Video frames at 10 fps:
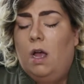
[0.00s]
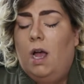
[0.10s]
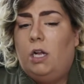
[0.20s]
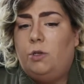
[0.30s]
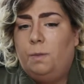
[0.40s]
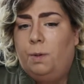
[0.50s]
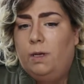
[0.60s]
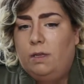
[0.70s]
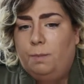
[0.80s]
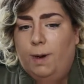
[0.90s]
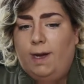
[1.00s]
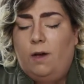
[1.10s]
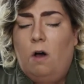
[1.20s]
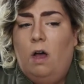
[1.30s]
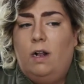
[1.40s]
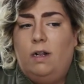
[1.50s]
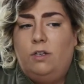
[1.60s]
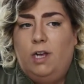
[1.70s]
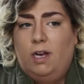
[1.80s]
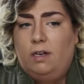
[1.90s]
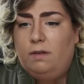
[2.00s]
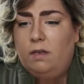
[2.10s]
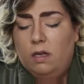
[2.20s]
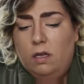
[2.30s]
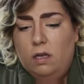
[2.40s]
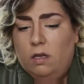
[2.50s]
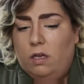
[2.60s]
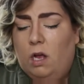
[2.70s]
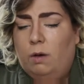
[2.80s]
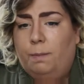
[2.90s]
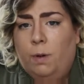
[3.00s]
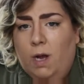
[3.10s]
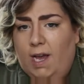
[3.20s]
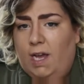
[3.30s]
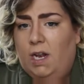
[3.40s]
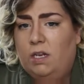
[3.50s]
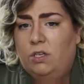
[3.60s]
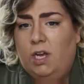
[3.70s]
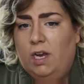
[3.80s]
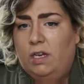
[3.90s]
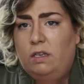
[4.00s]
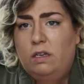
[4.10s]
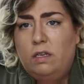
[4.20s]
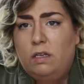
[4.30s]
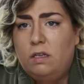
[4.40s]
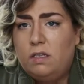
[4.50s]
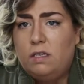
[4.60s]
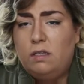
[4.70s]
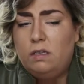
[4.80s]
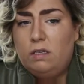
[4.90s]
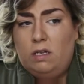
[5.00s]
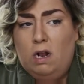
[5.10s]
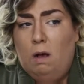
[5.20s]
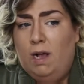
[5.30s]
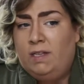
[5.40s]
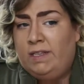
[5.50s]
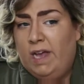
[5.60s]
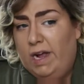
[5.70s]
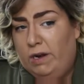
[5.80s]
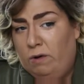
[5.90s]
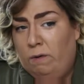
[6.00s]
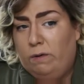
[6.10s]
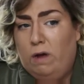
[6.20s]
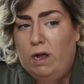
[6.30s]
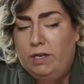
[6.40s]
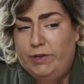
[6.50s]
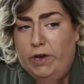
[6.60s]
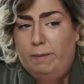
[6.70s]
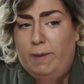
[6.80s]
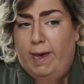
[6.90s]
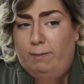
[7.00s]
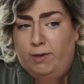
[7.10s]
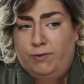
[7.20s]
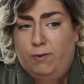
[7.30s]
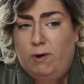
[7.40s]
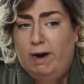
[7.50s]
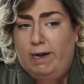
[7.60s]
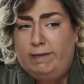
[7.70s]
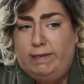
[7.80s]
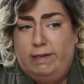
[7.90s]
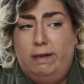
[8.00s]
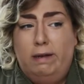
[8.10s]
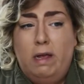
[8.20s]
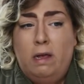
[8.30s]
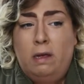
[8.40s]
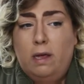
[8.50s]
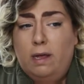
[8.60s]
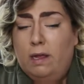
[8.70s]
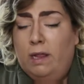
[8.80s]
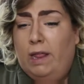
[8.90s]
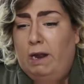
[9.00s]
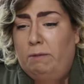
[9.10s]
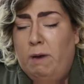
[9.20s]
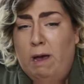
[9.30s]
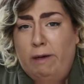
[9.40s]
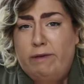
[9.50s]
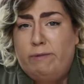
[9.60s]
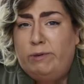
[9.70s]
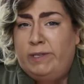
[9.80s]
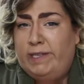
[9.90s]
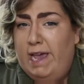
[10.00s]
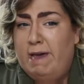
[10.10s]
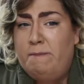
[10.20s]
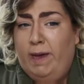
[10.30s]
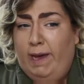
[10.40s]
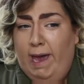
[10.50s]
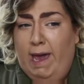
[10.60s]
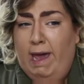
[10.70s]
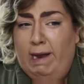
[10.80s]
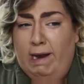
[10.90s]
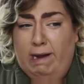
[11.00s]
After we put the brick on, and Jared, you know, we prayed, and Jared, you know, asked God to hold on to our babies for us. Let him know that we'll see him again.